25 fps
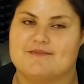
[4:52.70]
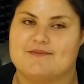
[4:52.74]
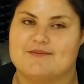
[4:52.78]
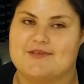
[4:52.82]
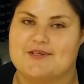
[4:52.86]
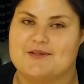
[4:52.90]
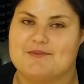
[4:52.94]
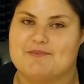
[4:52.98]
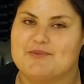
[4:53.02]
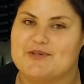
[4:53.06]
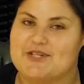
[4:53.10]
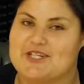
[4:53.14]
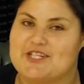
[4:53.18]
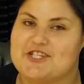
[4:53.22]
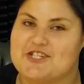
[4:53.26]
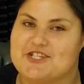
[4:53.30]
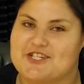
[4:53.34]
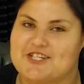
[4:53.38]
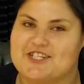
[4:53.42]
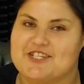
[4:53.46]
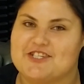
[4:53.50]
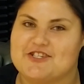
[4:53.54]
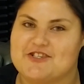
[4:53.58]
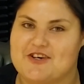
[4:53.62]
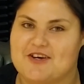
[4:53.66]
a pretty
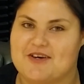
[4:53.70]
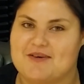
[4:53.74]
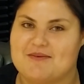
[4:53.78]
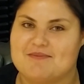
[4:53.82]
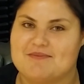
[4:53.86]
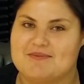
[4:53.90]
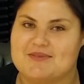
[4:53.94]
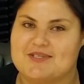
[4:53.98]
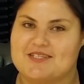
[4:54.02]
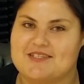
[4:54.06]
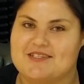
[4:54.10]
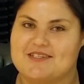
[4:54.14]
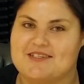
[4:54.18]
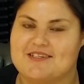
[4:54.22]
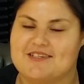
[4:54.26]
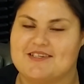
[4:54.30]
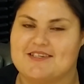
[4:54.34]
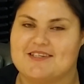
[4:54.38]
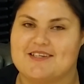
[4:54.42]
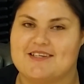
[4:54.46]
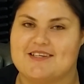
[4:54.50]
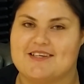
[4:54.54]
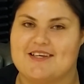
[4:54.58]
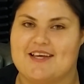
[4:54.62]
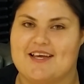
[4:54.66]
shitty job,
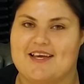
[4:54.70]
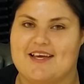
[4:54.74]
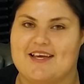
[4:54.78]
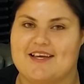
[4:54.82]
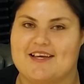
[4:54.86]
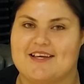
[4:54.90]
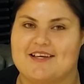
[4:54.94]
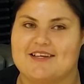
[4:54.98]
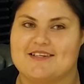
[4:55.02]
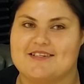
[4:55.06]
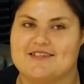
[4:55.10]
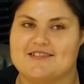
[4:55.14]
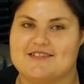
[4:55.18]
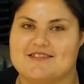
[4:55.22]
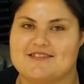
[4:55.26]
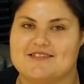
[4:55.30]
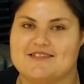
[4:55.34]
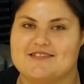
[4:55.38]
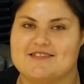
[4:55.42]
and